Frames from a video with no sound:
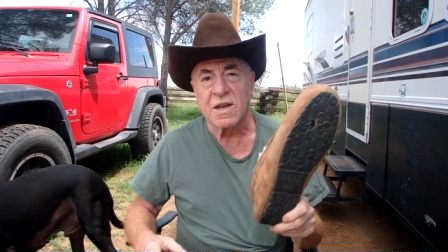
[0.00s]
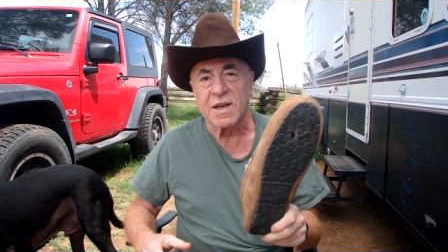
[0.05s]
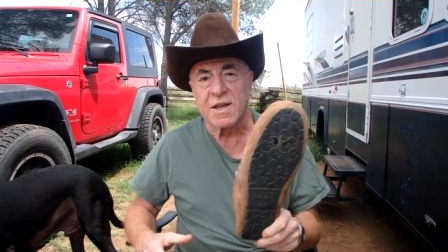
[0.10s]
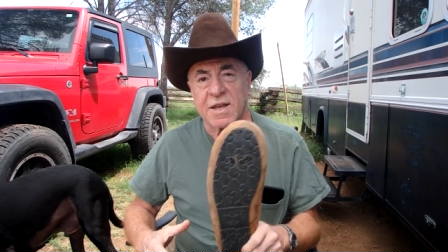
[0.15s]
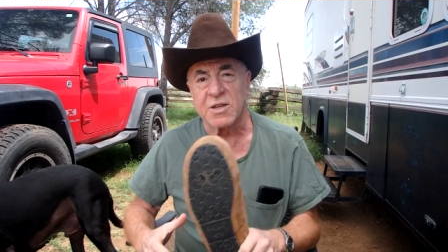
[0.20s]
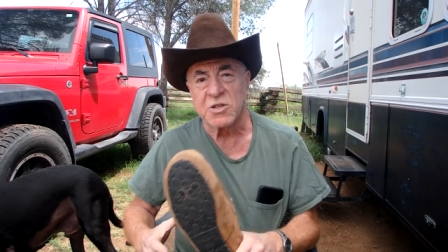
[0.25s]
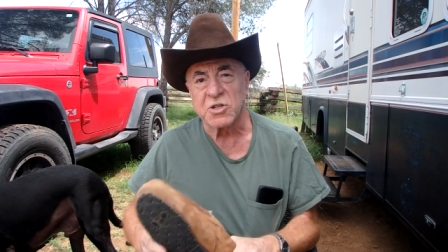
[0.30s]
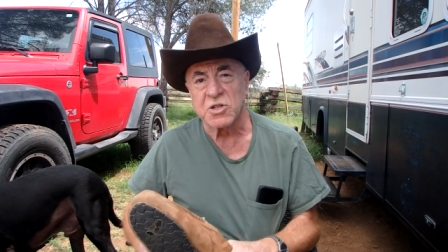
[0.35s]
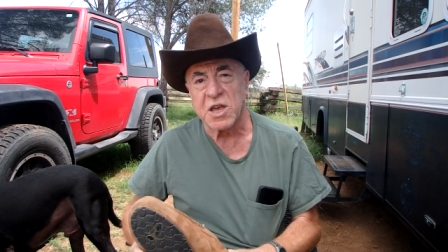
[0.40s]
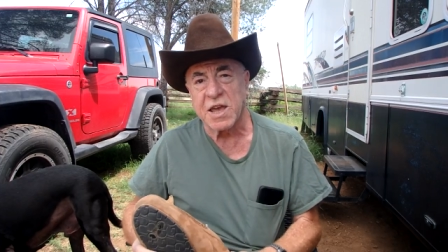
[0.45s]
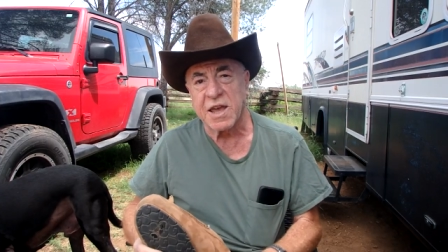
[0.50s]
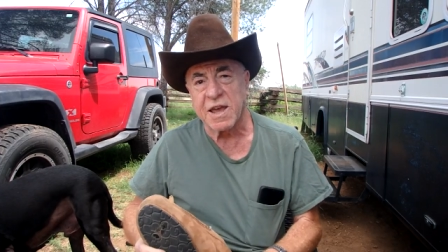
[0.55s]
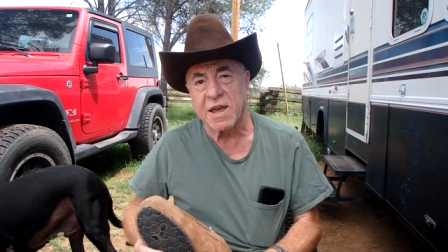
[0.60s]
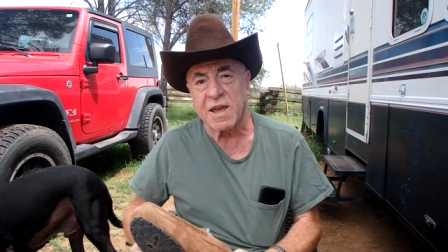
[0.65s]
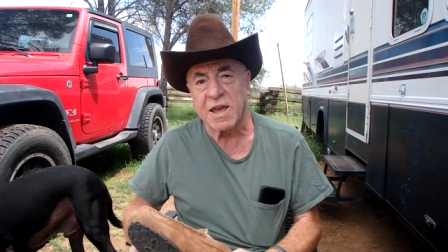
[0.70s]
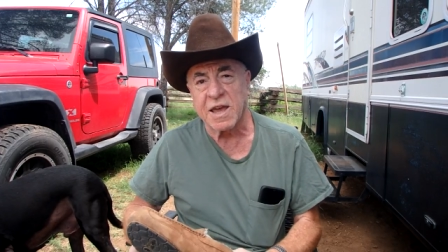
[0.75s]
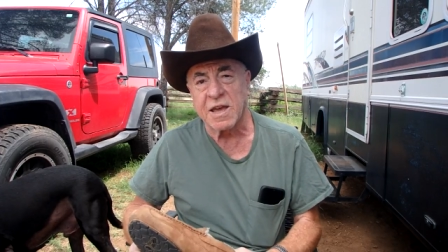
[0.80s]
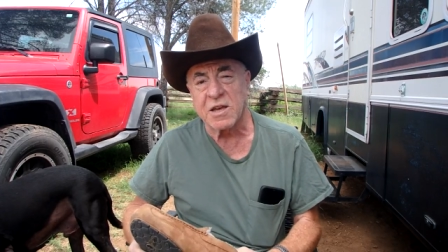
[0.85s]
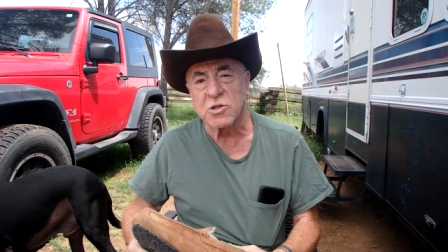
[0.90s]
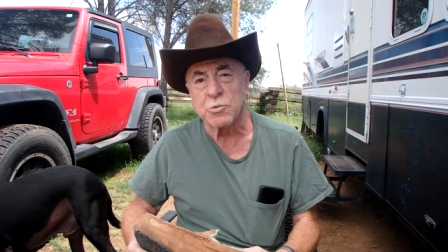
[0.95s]
and I
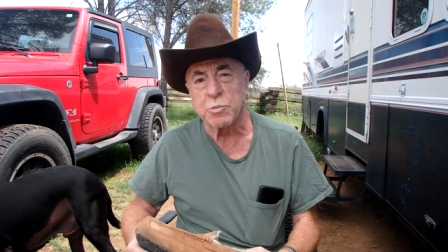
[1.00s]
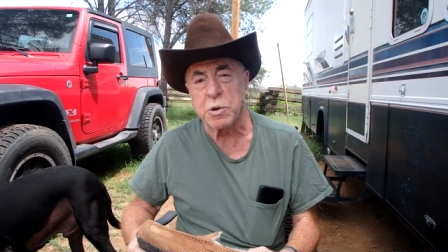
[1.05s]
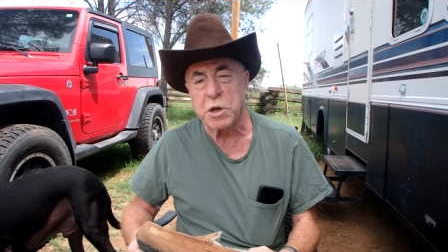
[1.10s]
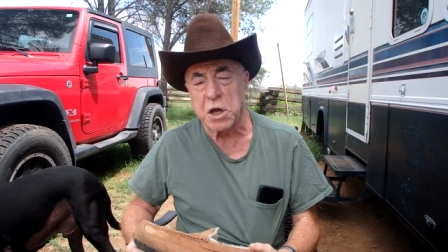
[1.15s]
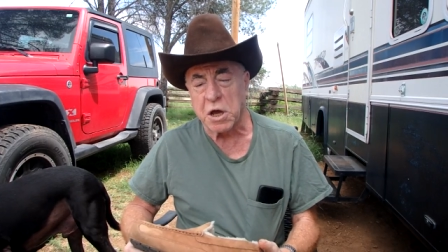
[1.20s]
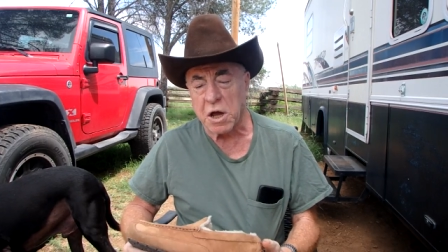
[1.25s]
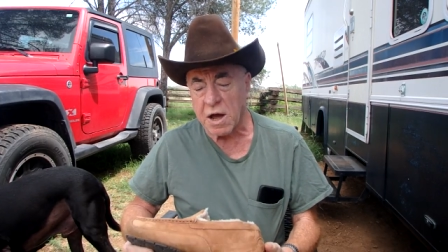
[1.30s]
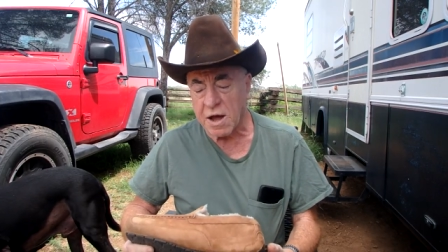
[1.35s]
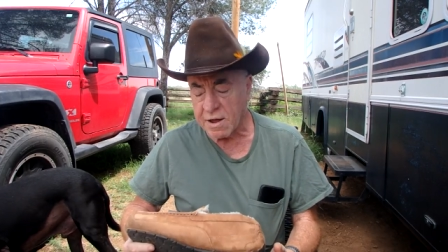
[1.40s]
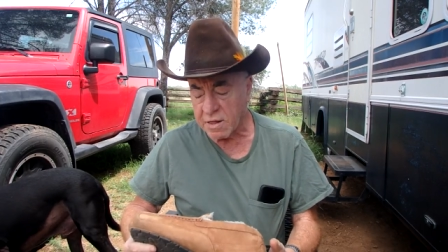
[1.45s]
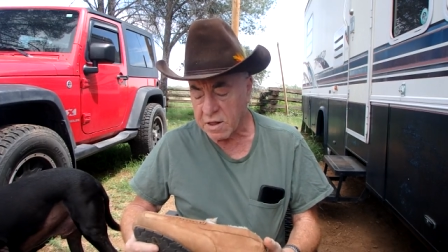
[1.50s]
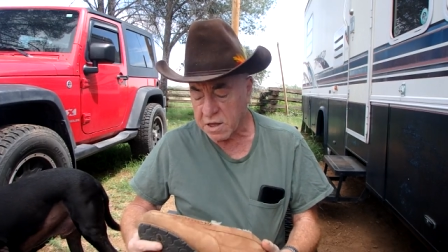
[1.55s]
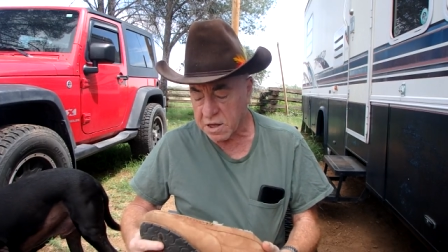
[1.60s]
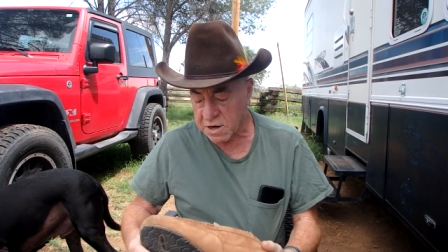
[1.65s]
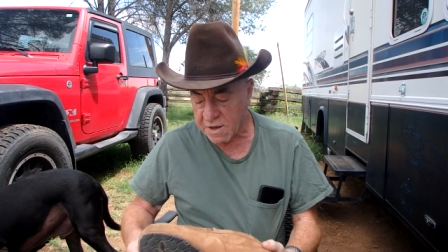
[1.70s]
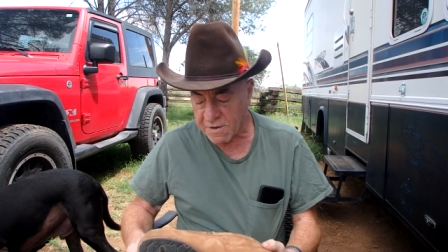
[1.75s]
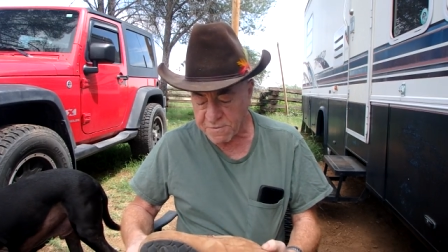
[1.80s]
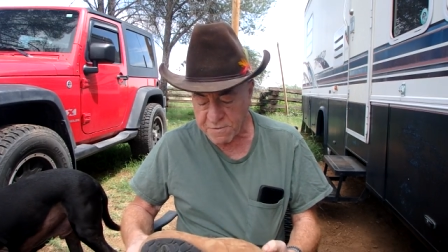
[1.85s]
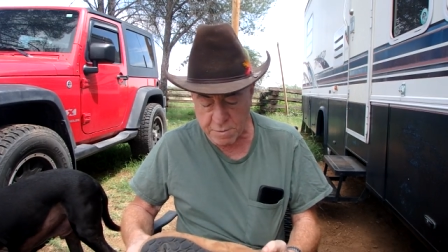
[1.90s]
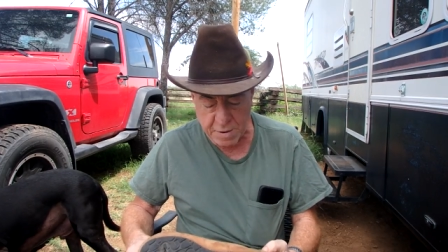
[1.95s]
can't, can't speak highly
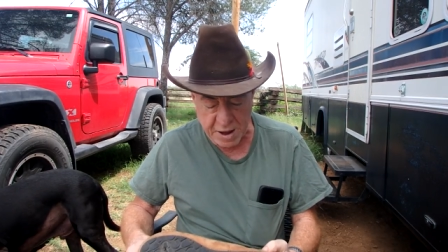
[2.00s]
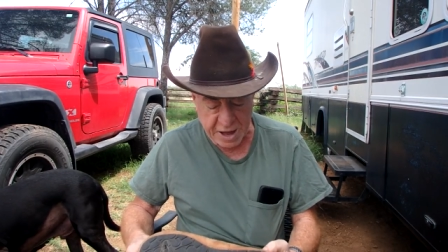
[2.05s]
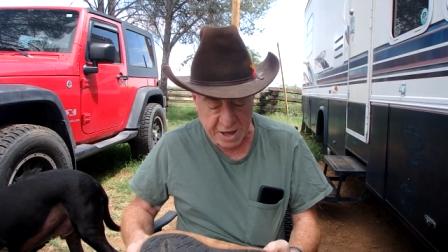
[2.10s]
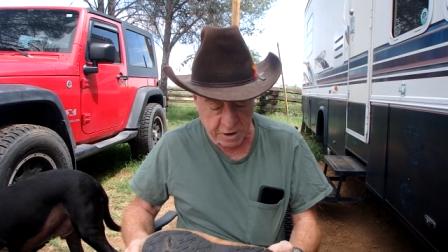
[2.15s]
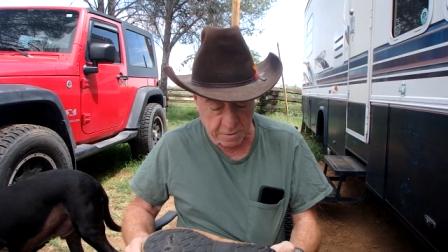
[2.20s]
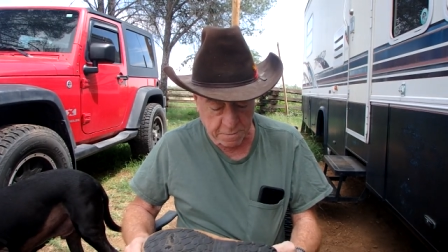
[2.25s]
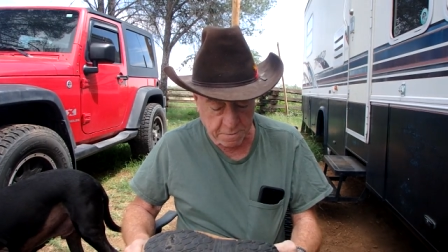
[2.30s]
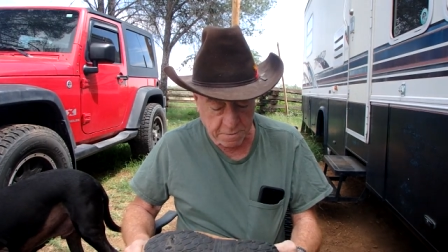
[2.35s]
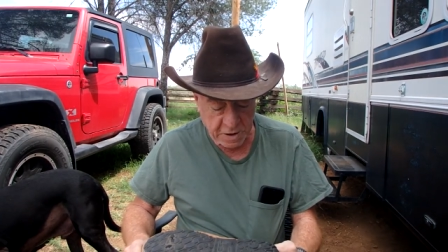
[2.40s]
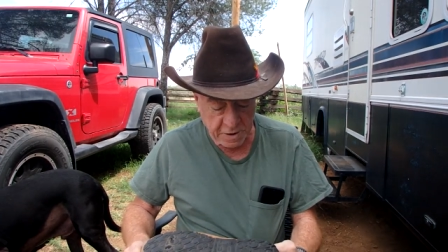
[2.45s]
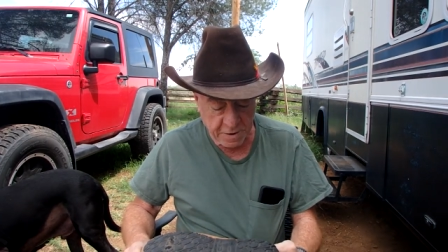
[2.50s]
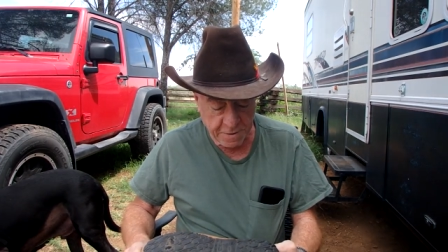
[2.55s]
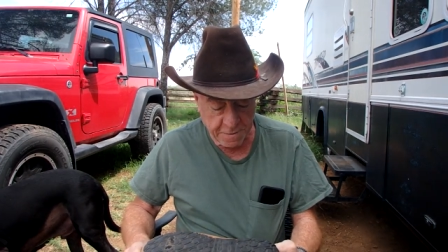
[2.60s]
enough about them.